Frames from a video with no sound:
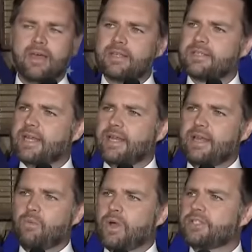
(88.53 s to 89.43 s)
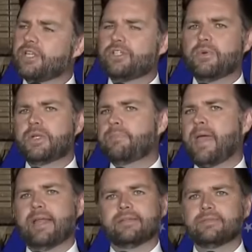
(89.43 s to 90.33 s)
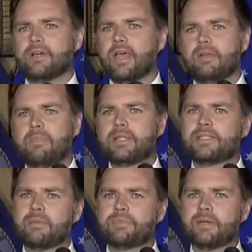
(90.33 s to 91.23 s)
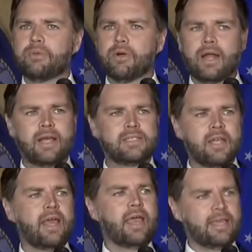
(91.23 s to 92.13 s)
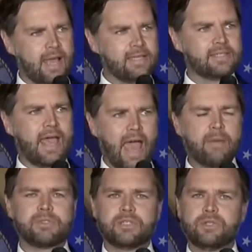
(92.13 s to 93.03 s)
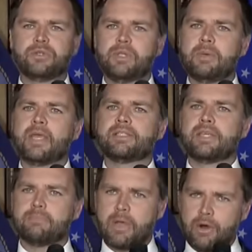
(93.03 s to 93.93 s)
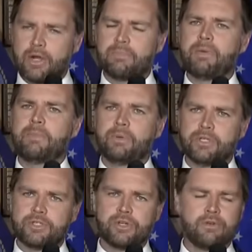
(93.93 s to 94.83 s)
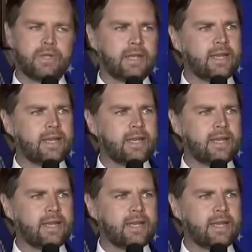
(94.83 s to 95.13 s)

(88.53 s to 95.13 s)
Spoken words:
CNN wants to do a debate in mid-September. And I said, yes, absolutely, because the American people deserve it.